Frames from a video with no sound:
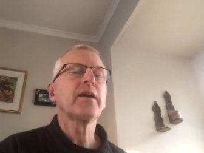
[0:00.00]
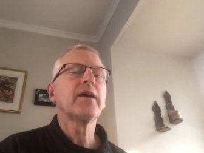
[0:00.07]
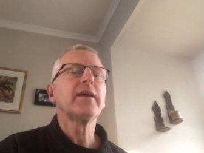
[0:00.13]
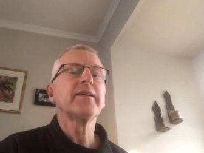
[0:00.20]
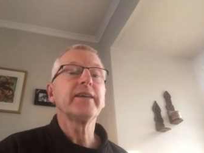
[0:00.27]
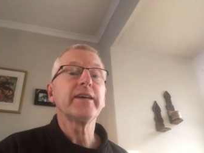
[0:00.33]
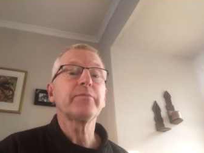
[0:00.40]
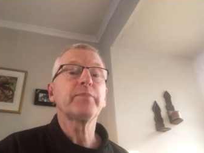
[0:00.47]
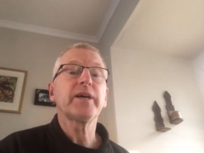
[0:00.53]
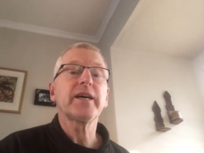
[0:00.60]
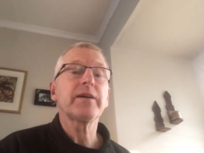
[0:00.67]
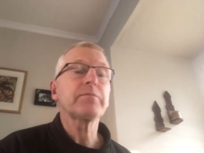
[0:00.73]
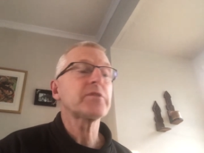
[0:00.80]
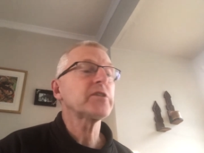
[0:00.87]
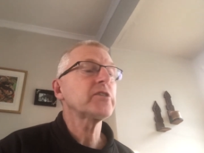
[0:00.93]
Yet
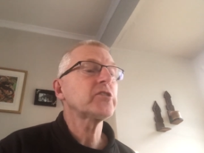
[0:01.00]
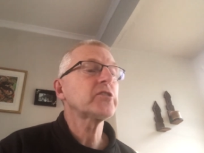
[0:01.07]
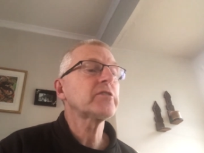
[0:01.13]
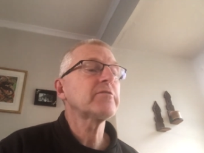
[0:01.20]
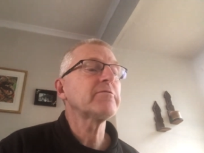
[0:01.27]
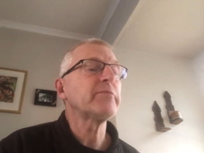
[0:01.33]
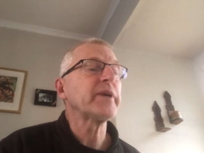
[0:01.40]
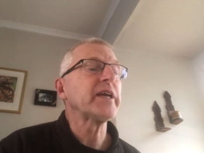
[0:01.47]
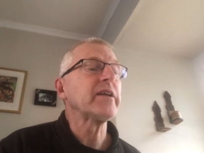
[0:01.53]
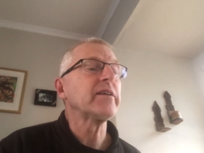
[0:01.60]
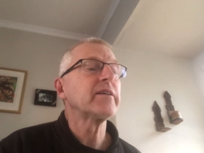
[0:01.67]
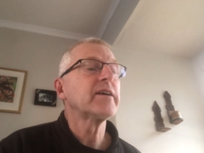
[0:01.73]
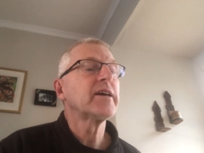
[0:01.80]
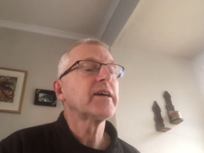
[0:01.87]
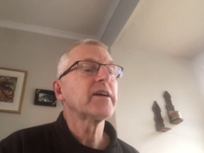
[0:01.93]
perhaps it should have been,
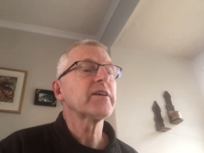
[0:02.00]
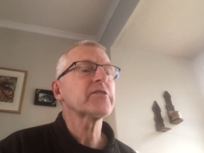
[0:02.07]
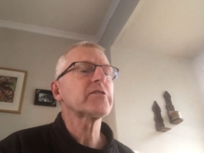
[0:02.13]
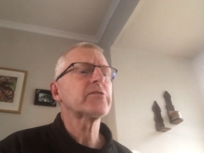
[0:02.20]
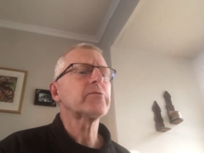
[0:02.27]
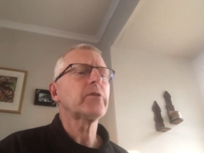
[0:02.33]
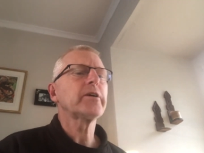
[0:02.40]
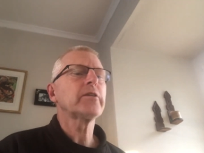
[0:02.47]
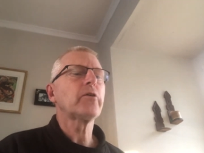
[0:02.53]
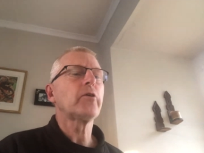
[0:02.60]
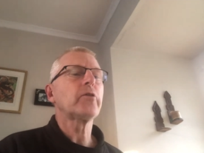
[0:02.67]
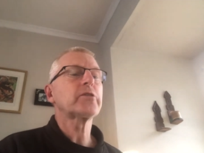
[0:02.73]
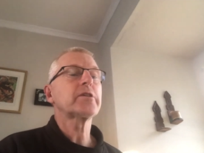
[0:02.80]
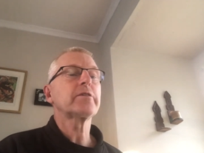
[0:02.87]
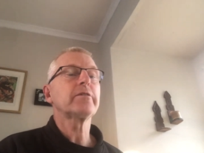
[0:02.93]
as the Royal
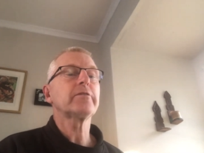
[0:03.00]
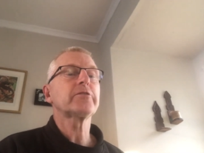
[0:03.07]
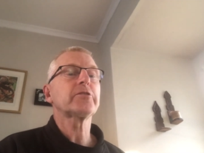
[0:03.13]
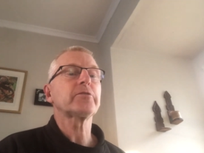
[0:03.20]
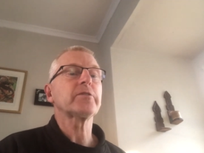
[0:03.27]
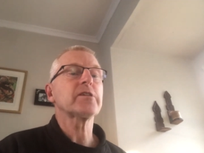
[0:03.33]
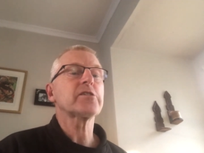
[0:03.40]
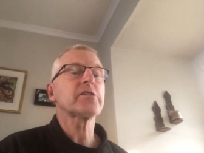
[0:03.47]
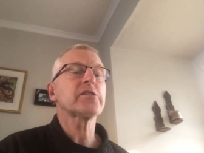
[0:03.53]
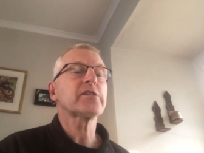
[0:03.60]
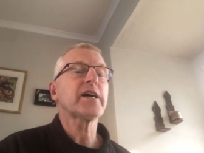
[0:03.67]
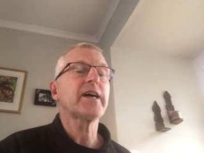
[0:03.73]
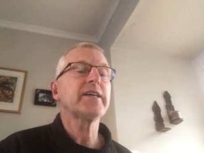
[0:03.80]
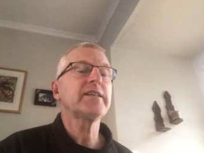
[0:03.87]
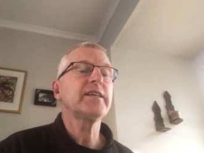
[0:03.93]
Horticultural
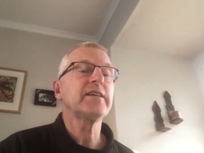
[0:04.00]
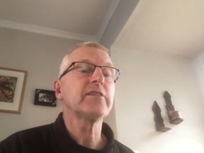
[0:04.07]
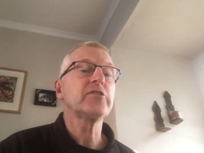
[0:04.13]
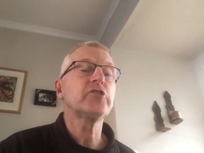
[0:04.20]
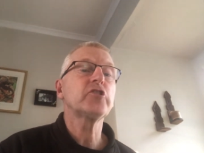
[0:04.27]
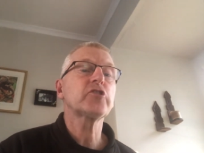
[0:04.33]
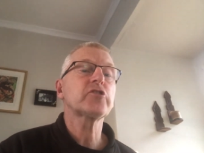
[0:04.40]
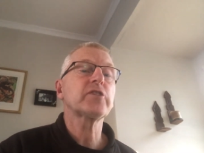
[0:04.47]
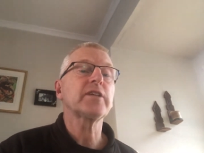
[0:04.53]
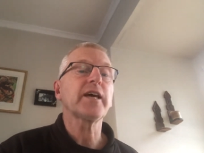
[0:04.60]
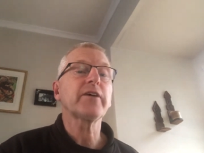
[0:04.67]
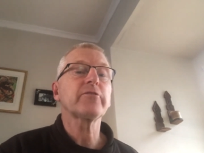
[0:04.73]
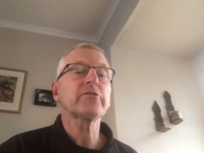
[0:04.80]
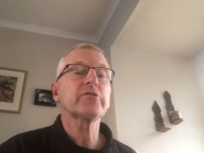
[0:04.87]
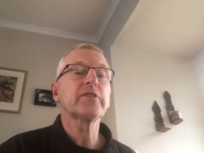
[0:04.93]
Society had just
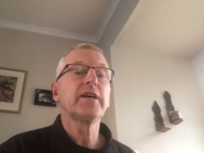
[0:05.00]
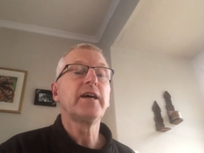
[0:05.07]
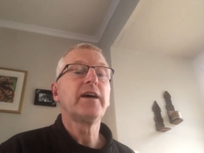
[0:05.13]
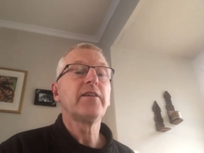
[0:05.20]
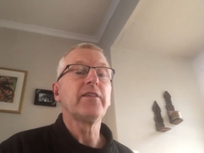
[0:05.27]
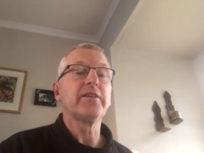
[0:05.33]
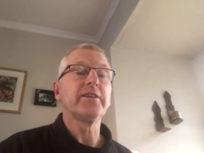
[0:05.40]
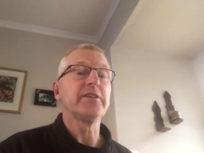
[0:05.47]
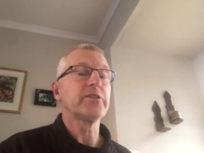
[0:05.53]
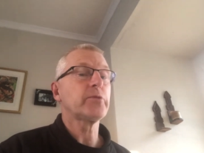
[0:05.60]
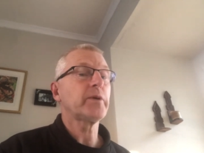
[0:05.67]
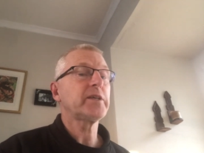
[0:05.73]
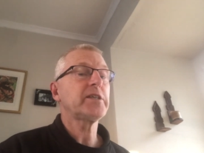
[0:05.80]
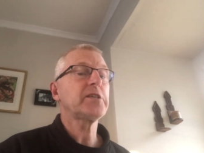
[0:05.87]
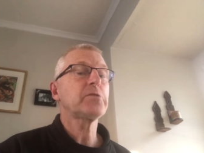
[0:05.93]
announced that in
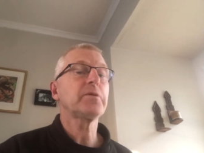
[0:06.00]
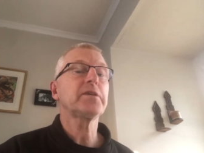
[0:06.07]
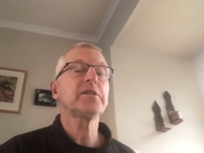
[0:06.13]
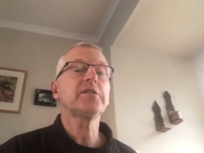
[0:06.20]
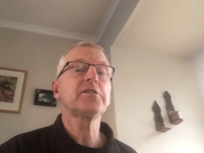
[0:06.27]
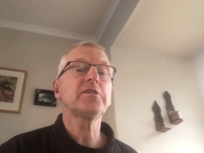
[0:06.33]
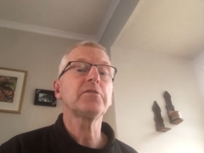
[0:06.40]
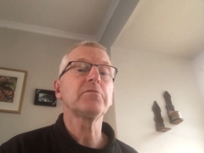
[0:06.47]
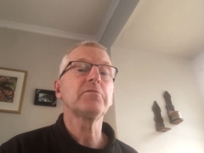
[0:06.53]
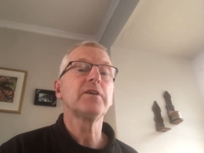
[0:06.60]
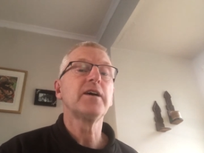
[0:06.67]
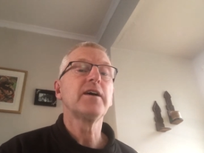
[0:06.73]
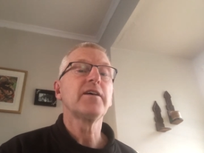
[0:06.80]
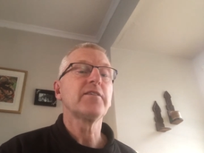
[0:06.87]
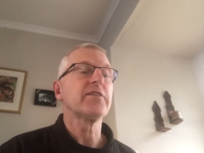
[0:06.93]
2022
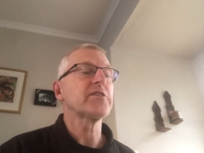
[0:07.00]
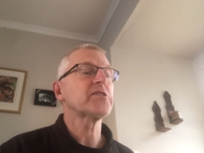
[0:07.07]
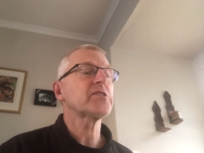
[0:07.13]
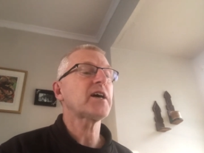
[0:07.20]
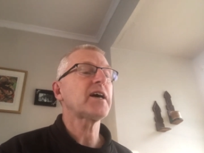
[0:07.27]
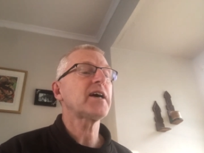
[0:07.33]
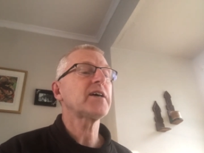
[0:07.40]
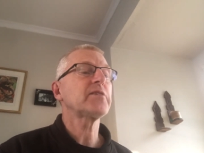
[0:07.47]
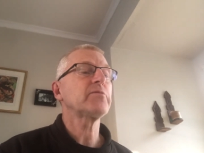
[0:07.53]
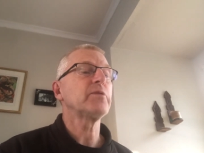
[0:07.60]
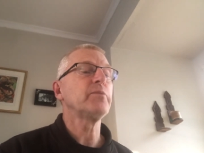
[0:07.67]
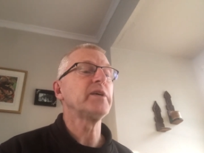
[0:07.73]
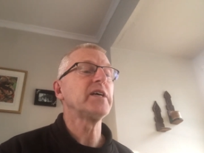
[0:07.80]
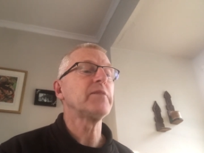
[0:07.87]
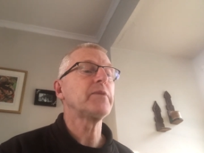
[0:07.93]
the scythe will
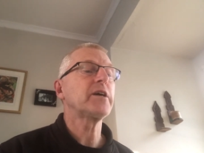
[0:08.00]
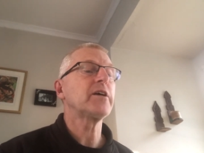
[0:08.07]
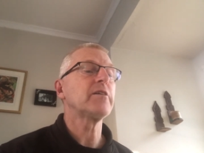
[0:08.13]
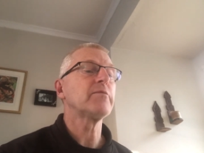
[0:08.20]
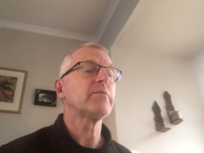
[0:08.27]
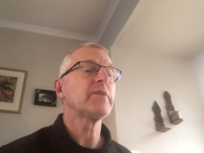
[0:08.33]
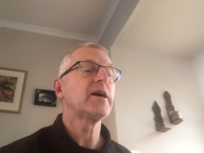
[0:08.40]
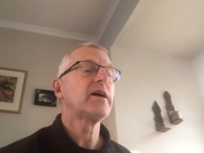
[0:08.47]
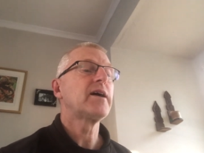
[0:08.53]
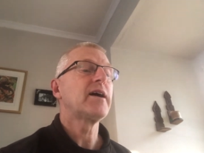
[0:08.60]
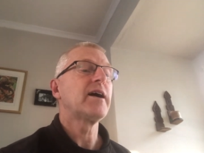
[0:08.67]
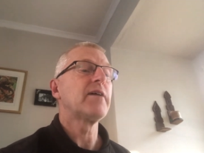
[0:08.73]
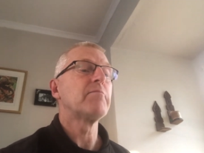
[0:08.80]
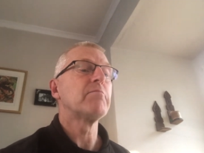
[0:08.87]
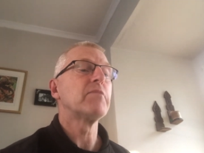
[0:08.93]
become
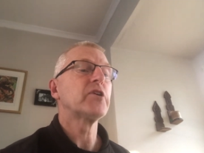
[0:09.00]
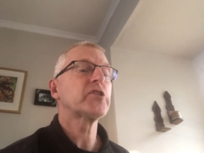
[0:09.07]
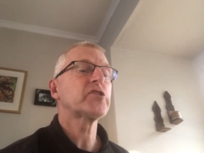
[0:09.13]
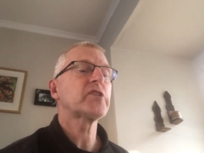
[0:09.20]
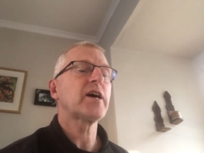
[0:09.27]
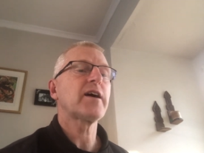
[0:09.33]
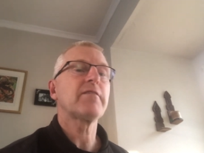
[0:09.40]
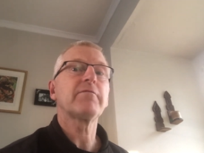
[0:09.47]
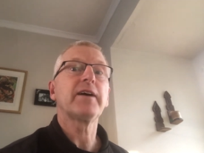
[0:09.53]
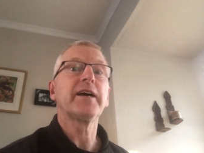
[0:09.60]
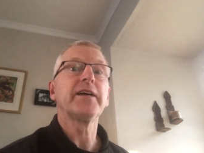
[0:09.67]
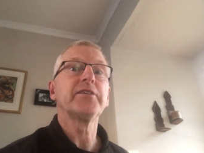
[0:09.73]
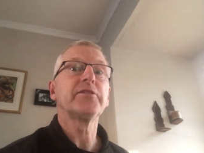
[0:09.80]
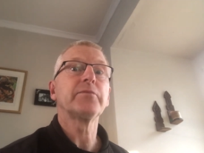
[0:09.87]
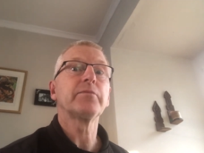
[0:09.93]
a must-have
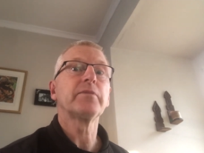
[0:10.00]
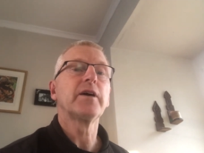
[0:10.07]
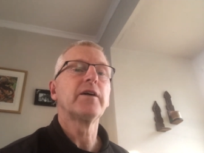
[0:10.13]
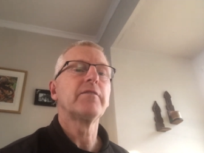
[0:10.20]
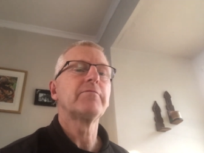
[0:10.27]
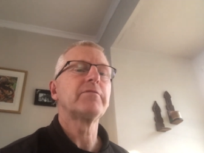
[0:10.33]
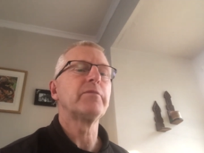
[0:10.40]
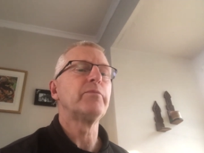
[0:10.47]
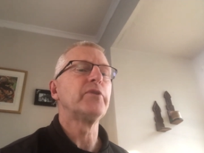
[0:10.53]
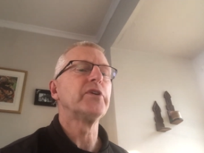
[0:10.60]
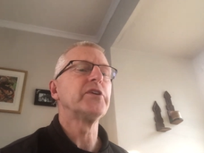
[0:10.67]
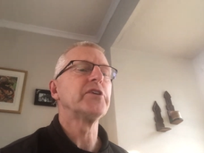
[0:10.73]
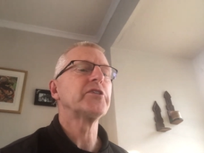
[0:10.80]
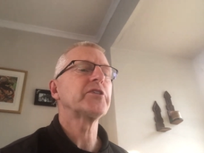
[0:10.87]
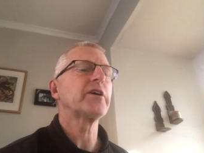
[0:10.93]
item for
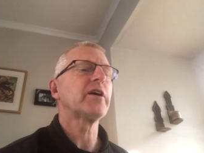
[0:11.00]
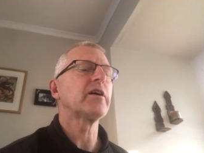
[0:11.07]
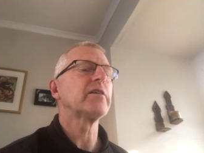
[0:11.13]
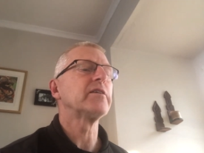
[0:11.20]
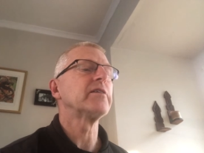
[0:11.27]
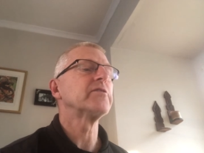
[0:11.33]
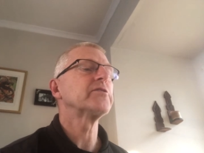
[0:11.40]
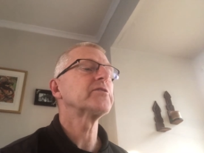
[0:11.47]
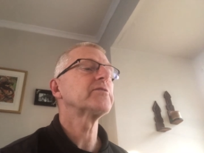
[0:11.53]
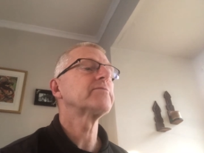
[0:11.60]
British gardeners.